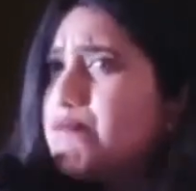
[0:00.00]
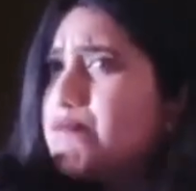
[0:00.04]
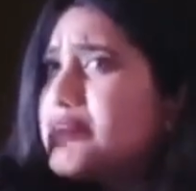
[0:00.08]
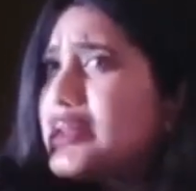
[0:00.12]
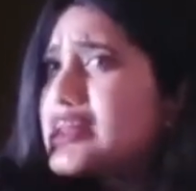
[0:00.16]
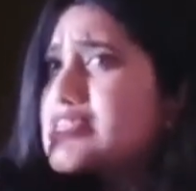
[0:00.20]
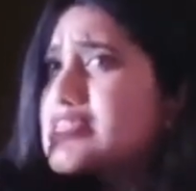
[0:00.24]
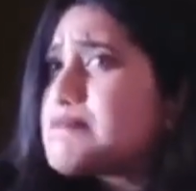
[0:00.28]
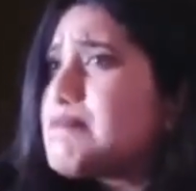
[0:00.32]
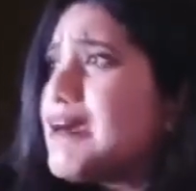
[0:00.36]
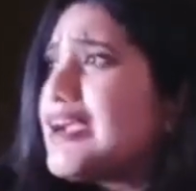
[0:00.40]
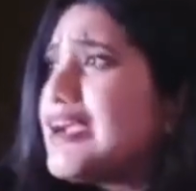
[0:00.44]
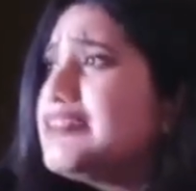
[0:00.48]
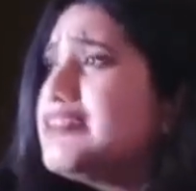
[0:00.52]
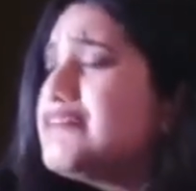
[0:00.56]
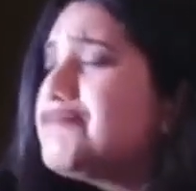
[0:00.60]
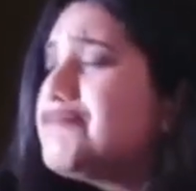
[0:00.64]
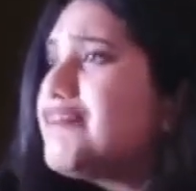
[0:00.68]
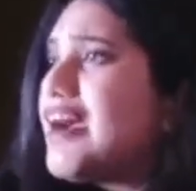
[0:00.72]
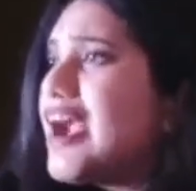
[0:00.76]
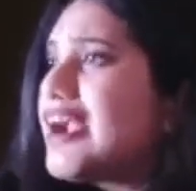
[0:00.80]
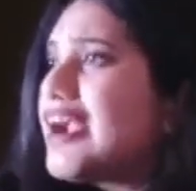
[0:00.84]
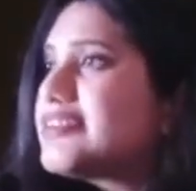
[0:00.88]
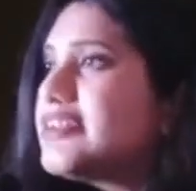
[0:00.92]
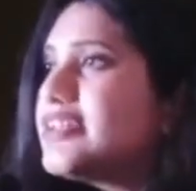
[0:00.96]
despite the
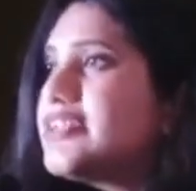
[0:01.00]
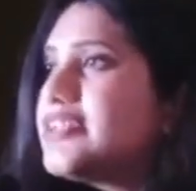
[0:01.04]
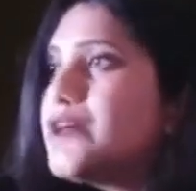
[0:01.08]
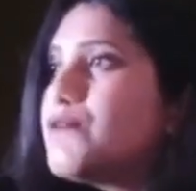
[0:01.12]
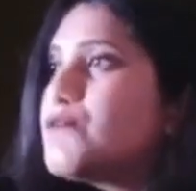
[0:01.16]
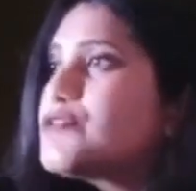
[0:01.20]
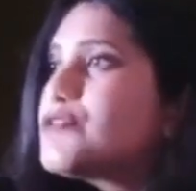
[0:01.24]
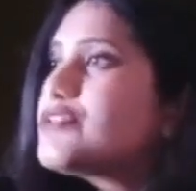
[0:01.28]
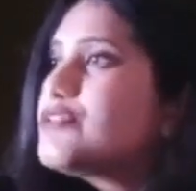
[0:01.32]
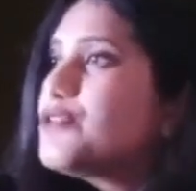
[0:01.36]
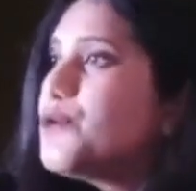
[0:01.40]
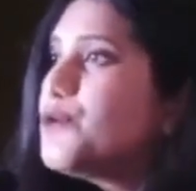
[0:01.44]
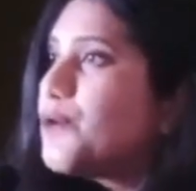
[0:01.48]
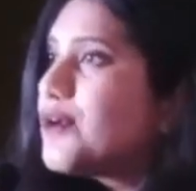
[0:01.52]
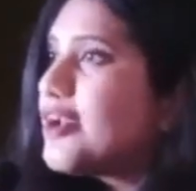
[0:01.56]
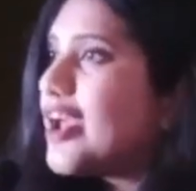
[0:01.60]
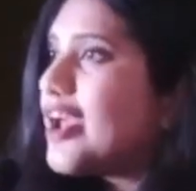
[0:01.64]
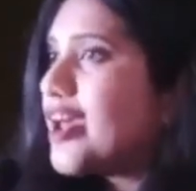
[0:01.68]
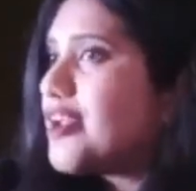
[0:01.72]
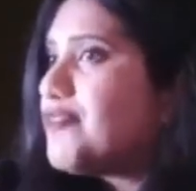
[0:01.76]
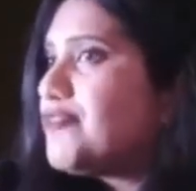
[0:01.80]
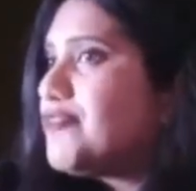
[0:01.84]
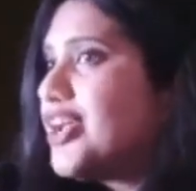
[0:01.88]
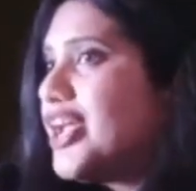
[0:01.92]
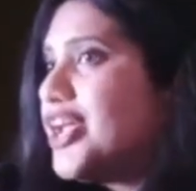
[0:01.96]
fact that there was no
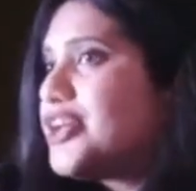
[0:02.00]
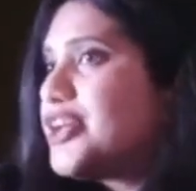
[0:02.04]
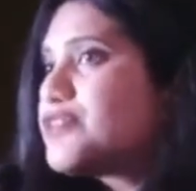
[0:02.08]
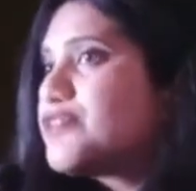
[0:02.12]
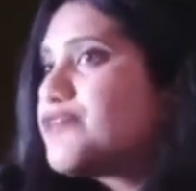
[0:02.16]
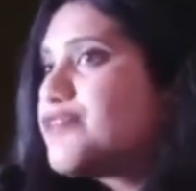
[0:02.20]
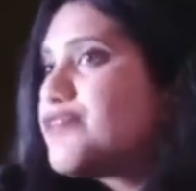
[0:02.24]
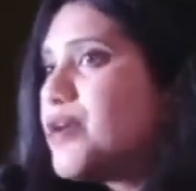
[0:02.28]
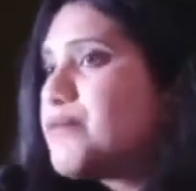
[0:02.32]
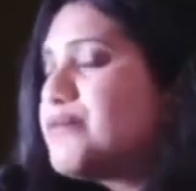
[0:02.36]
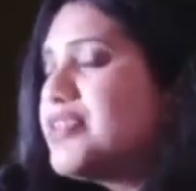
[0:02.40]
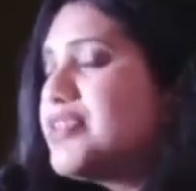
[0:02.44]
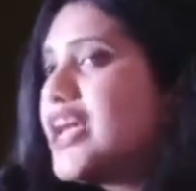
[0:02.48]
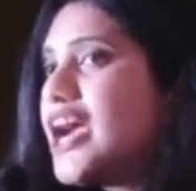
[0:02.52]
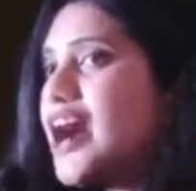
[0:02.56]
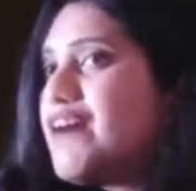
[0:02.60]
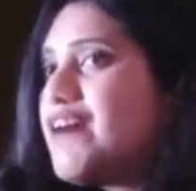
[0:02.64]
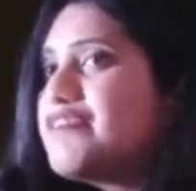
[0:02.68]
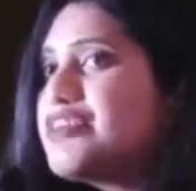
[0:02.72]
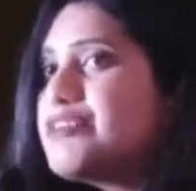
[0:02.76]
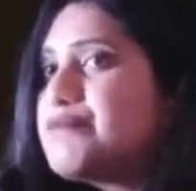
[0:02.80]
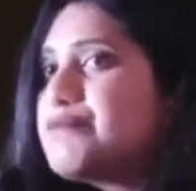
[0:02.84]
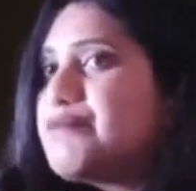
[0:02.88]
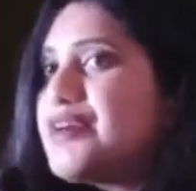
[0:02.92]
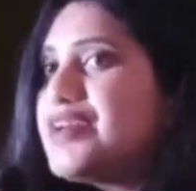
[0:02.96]
clarification from the
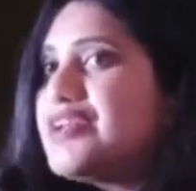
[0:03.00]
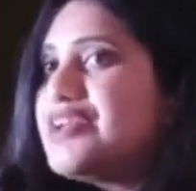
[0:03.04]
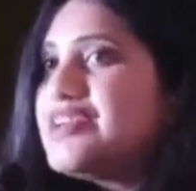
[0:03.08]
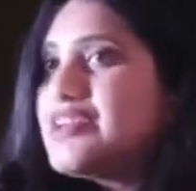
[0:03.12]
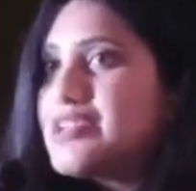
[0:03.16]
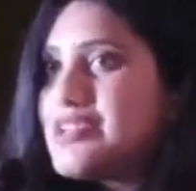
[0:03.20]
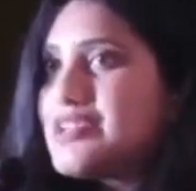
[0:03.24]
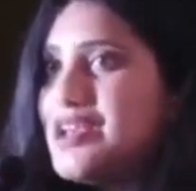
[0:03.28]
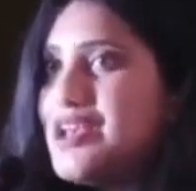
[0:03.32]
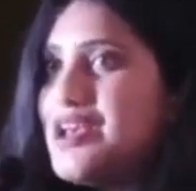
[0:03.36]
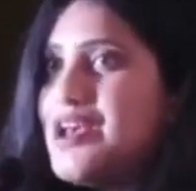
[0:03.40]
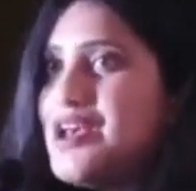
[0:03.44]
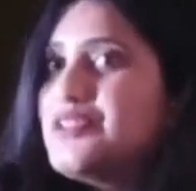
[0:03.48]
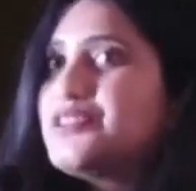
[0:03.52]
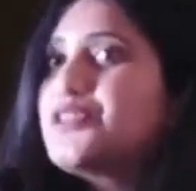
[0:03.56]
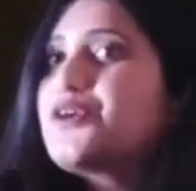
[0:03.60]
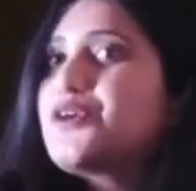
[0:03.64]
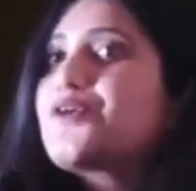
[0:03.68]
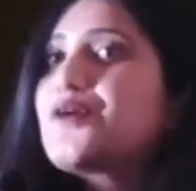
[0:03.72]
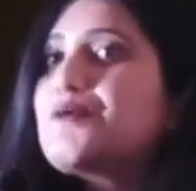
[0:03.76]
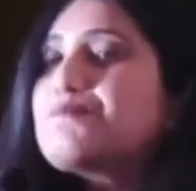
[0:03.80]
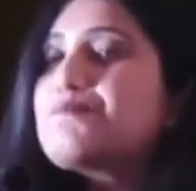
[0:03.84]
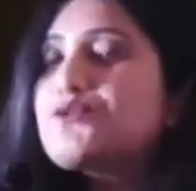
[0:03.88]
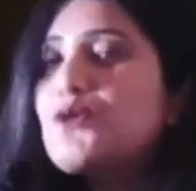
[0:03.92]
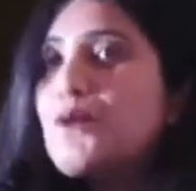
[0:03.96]
government, the
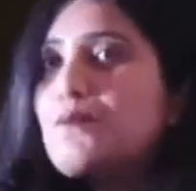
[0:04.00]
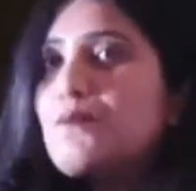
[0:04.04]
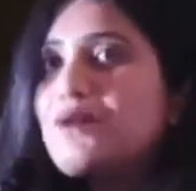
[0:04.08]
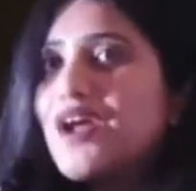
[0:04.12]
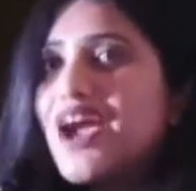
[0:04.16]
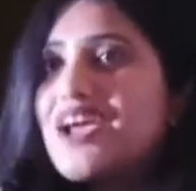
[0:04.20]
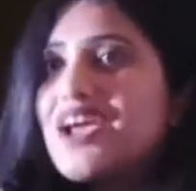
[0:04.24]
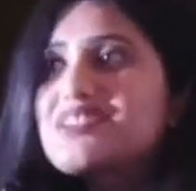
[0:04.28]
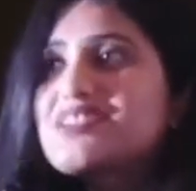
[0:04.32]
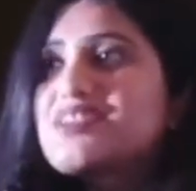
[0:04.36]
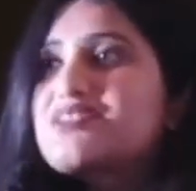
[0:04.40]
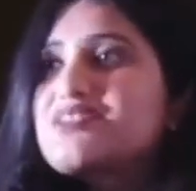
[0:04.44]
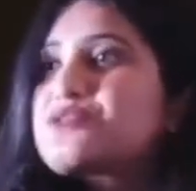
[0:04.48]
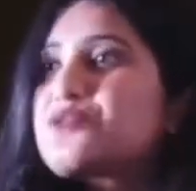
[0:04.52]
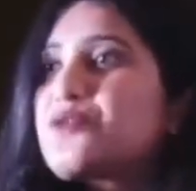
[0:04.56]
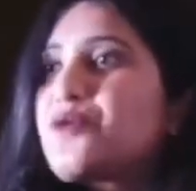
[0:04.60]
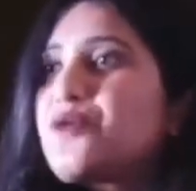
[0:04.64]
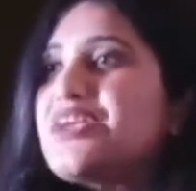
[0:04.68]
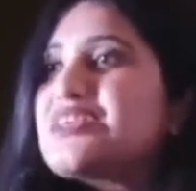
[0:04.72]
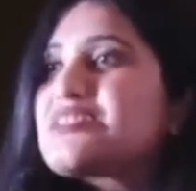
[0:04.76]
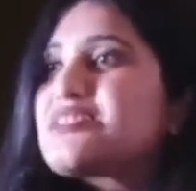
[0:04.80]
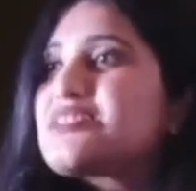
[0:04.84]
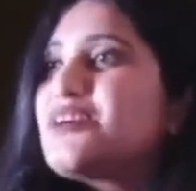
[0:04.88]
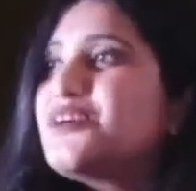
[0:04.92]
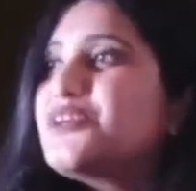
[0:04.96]
crypto prices
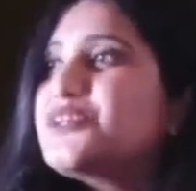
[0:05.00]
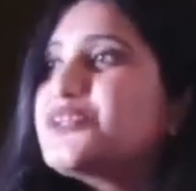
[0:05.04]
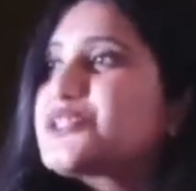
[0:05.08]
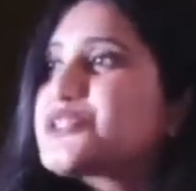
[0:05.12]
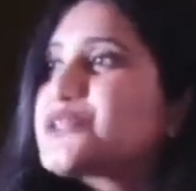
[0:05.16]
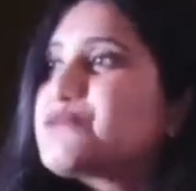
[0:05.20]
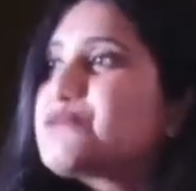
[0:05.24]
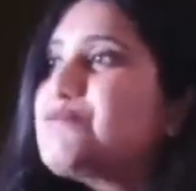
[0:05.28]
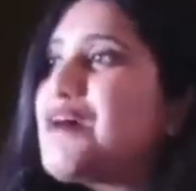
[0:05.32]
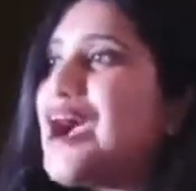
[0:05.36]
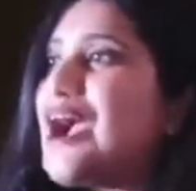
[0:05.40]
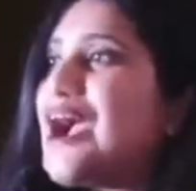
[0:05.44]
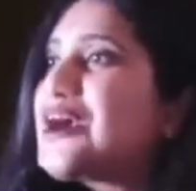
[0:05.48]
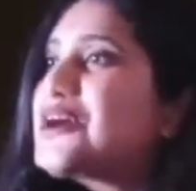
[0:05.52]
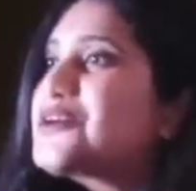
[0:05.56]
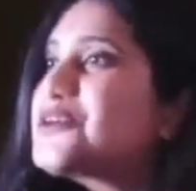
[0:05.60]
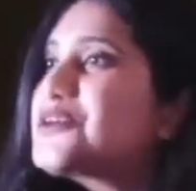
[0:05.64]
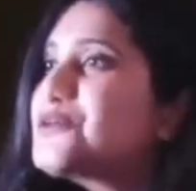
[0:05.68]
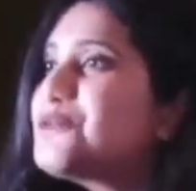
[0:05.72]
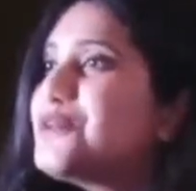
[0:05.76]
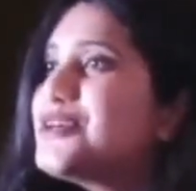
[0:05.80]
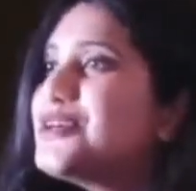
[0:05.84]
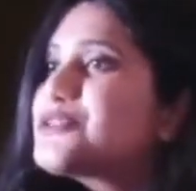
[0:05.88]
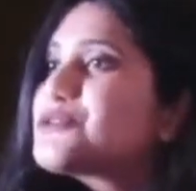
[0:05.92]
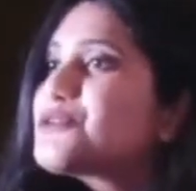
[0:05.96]
resurged back
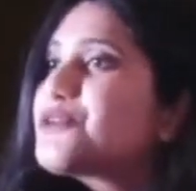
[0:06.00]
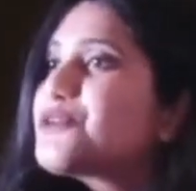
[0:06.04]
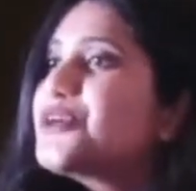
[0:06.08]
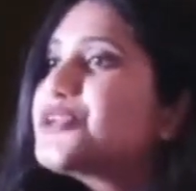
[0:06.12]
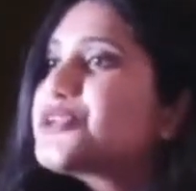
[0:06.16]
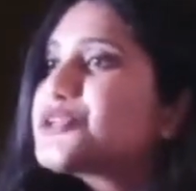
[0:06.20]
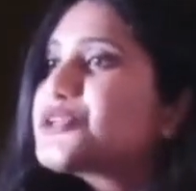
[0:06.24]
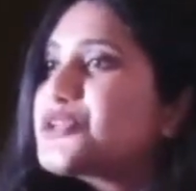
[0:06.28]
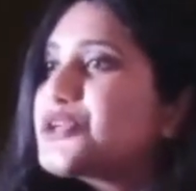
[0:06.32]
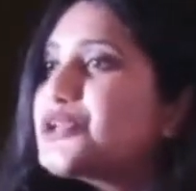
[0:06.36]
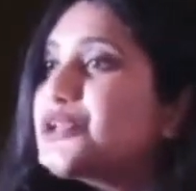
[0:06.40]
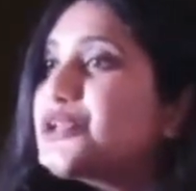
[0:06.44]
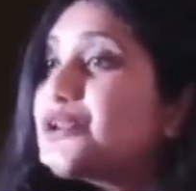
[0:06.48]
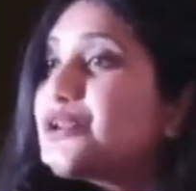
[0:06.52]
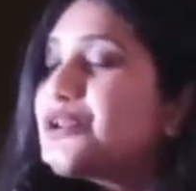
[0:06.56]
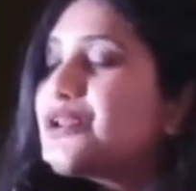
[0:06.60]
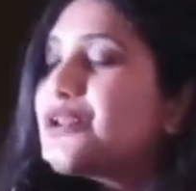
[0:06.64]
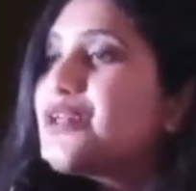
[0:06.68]
to its original.